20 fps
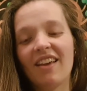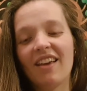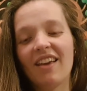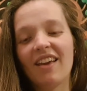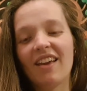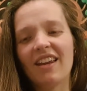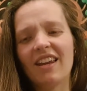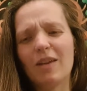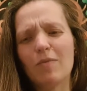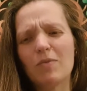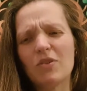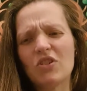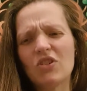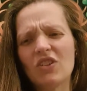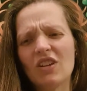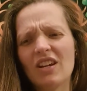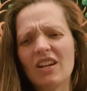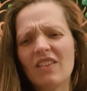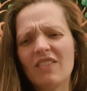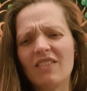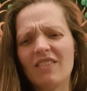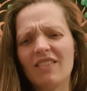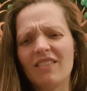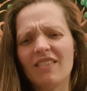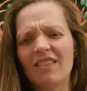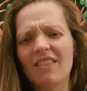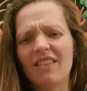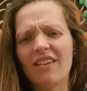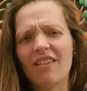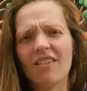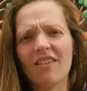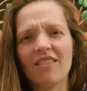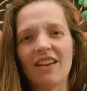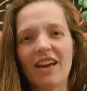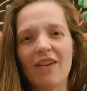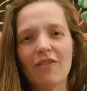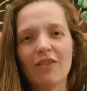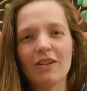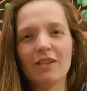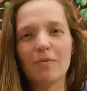And in a machine, there are
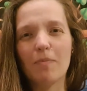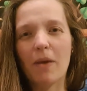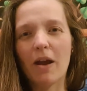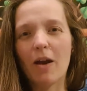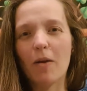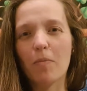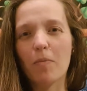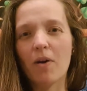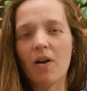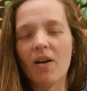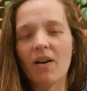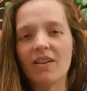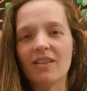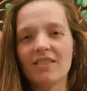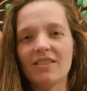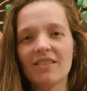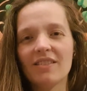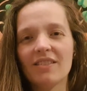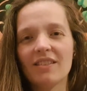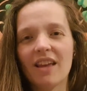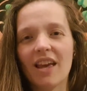never spare parts.